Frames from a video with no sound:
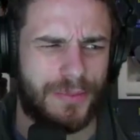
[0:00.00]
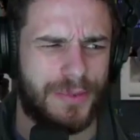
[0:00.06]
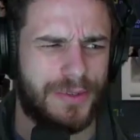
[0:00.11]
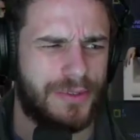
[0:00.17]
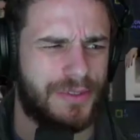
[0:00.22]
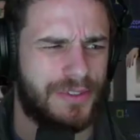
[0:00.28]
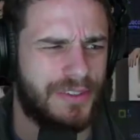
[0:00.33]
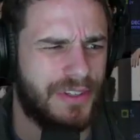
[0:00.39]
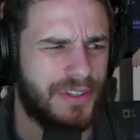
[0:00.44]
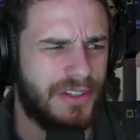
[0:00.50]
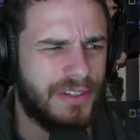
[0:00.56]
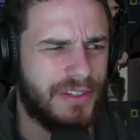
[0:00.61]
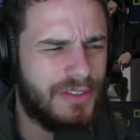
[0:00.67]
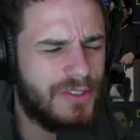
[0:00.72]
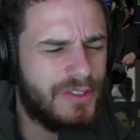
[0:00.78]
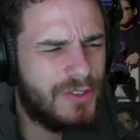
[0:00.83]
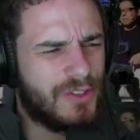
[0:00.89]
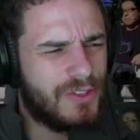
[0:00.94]
deleted
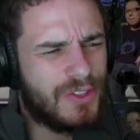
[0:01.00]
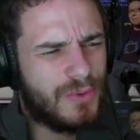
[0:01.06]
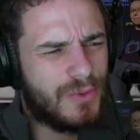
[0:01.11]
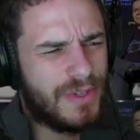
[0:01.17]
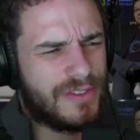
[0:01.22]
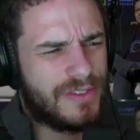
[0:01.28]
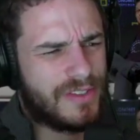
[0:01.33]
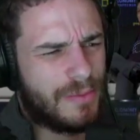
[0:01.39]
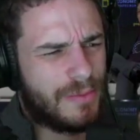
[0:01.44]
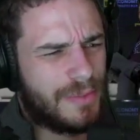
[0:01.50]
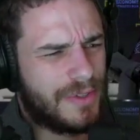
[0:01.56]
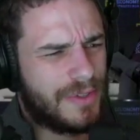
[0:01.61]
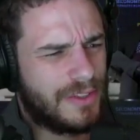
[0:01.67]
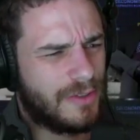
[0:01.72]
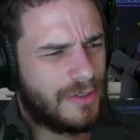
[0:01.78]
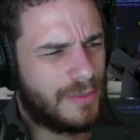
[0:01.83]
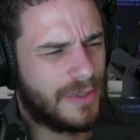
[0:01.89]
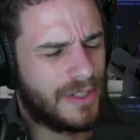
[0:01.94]
tweets up a
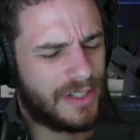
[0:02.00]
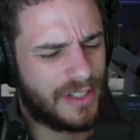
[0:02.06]
little bit.